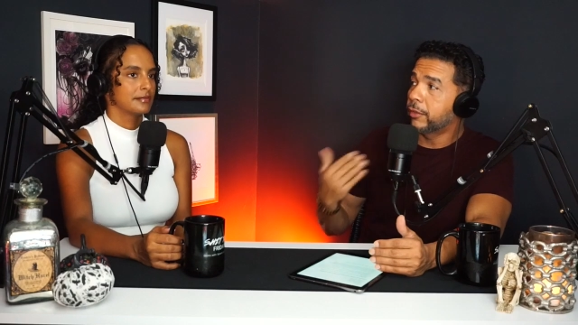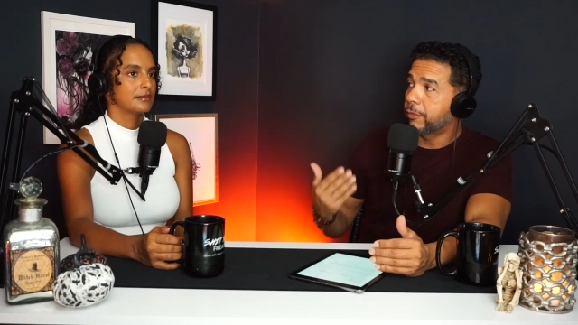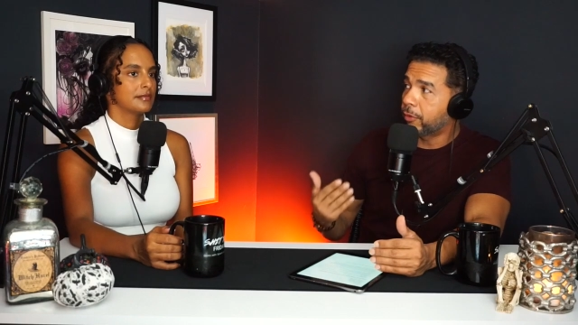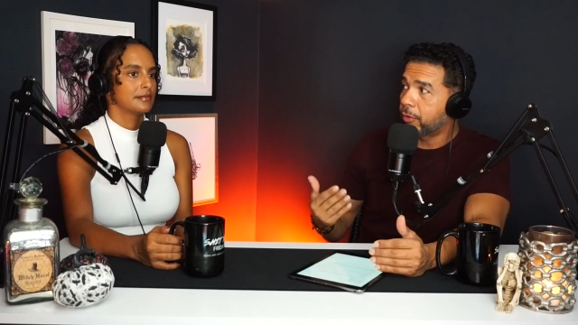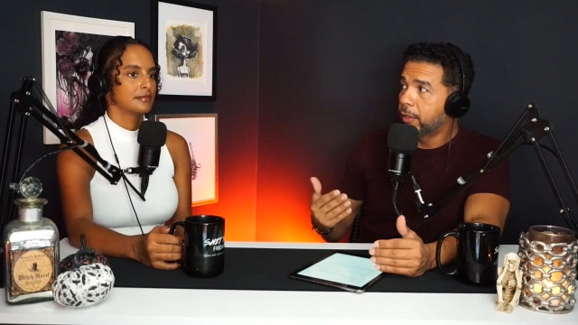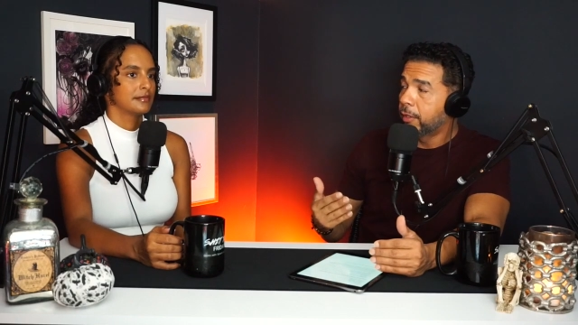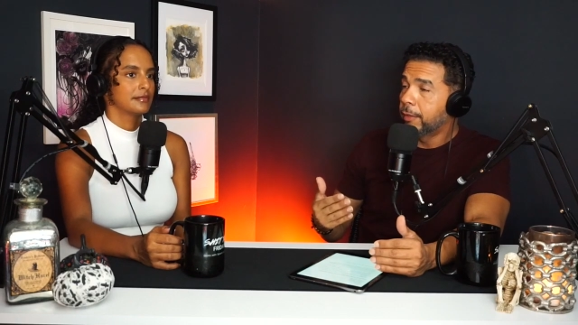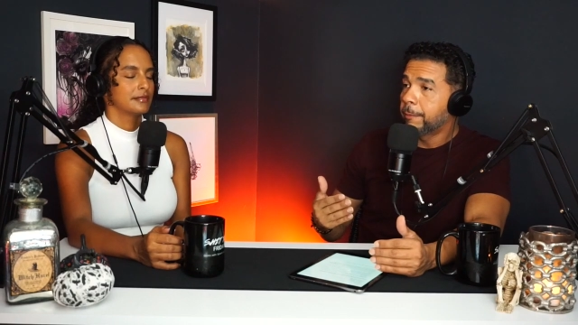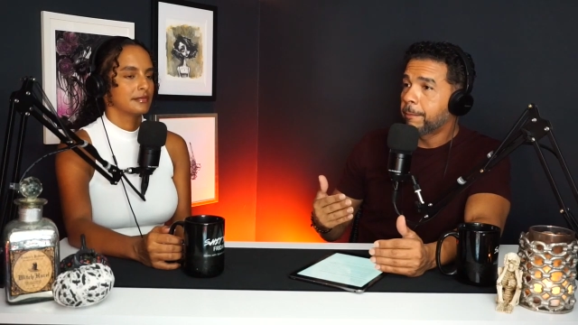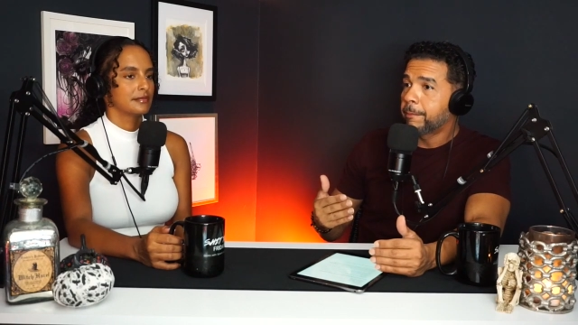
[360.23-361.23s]
Speaker 1: for
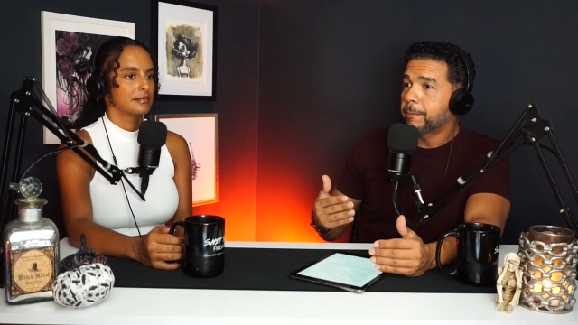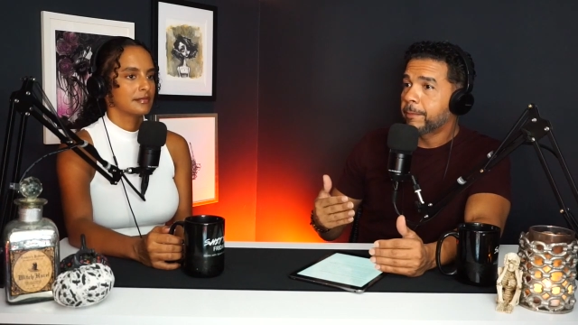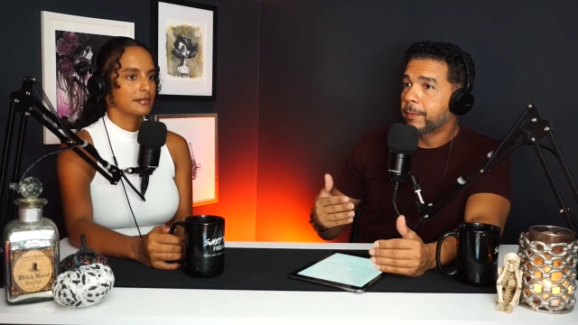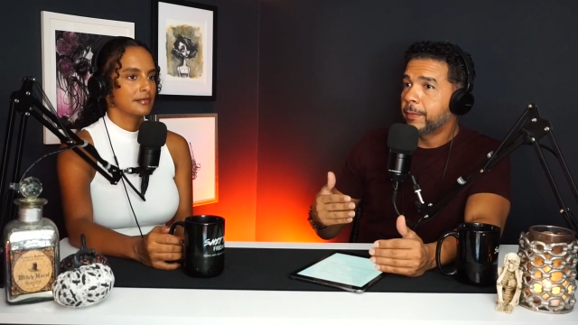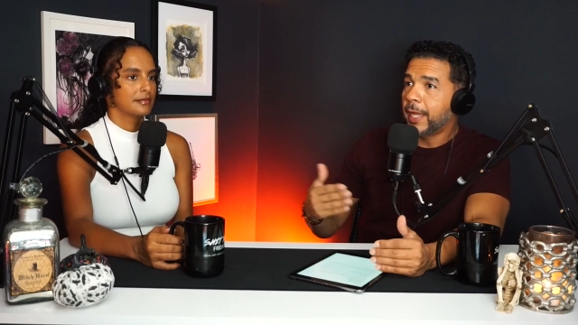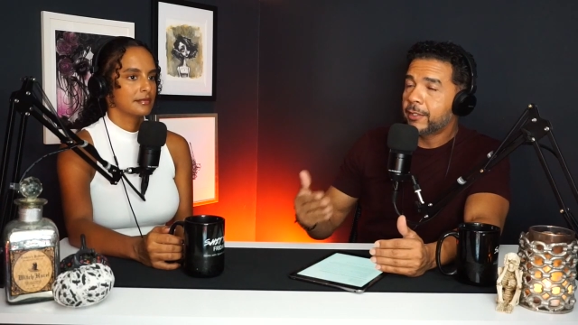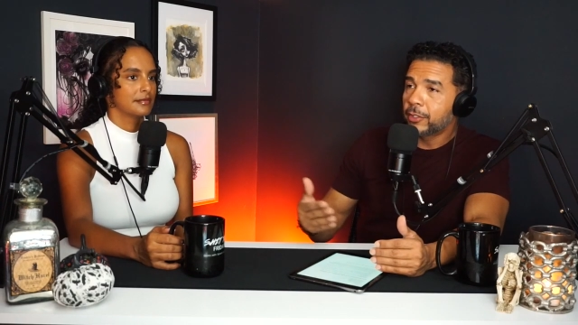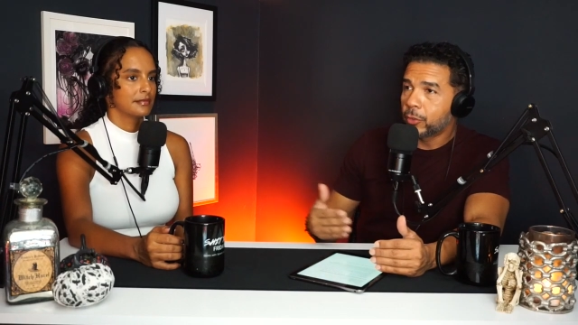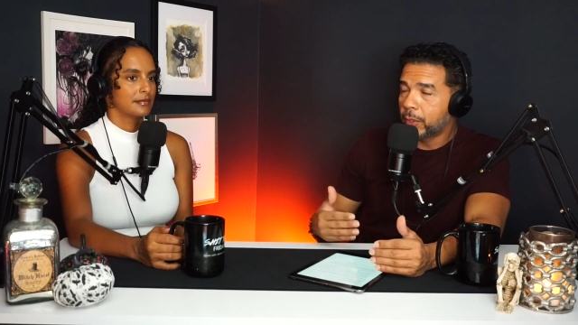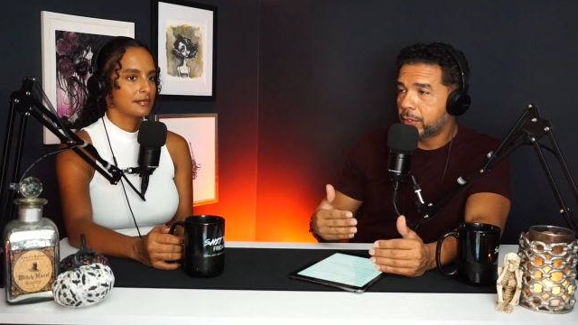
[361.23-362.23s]
that
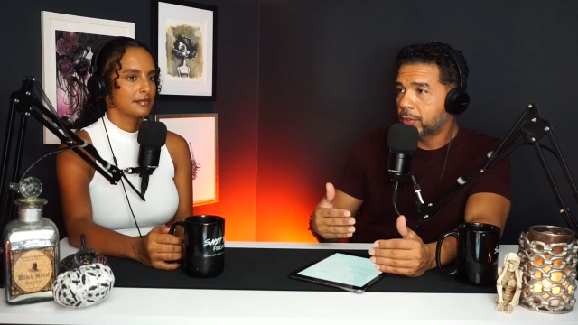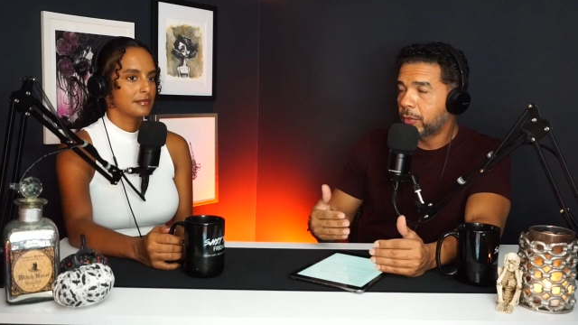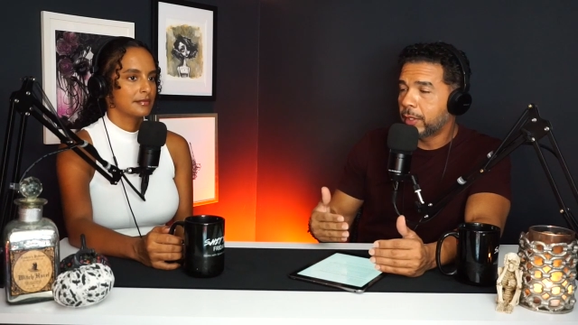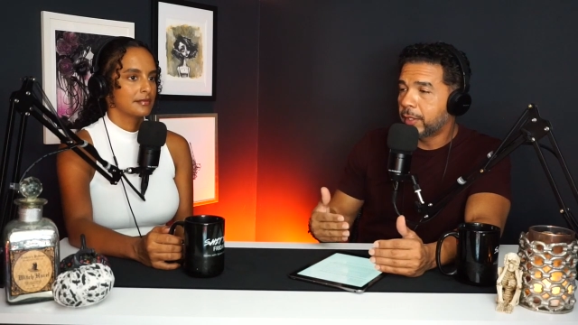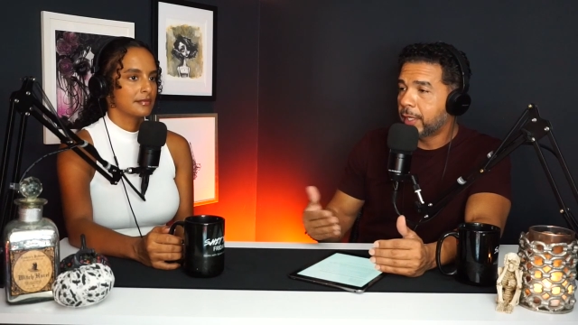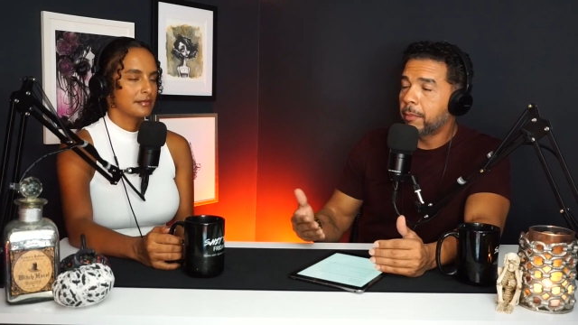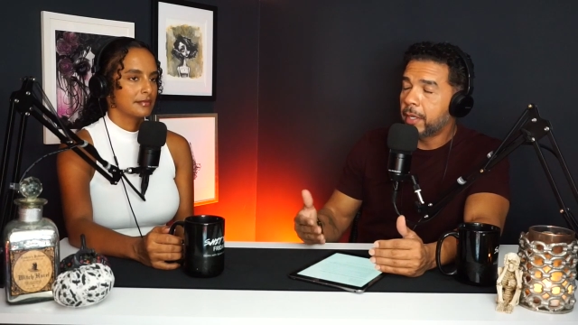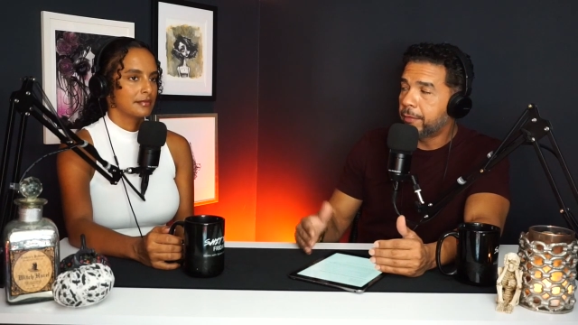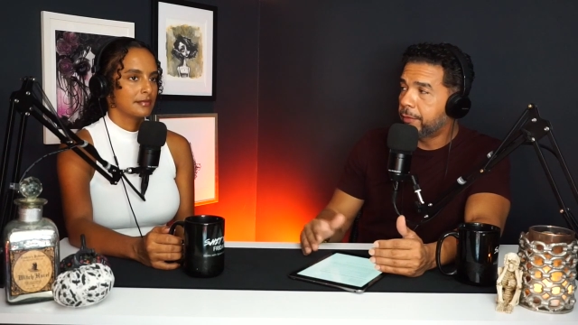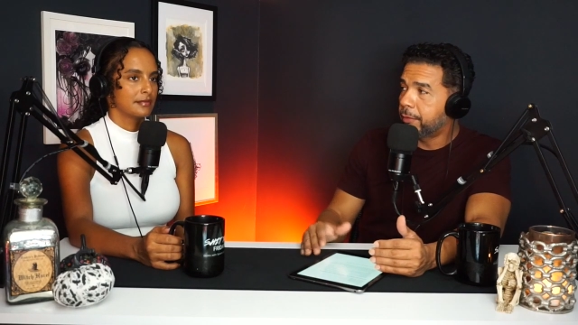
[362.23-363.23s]
situation so that they can
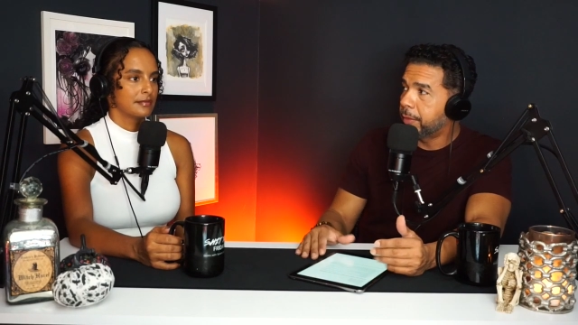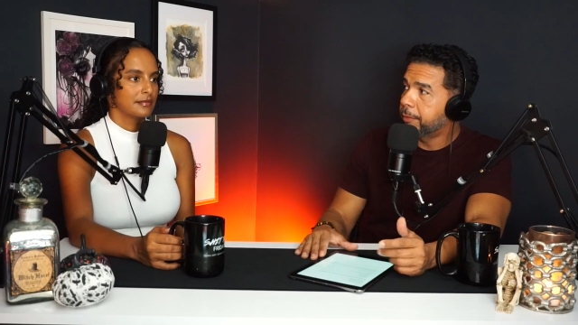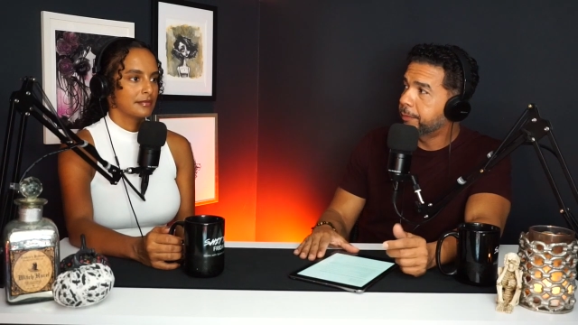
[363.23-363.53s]
benefit from it.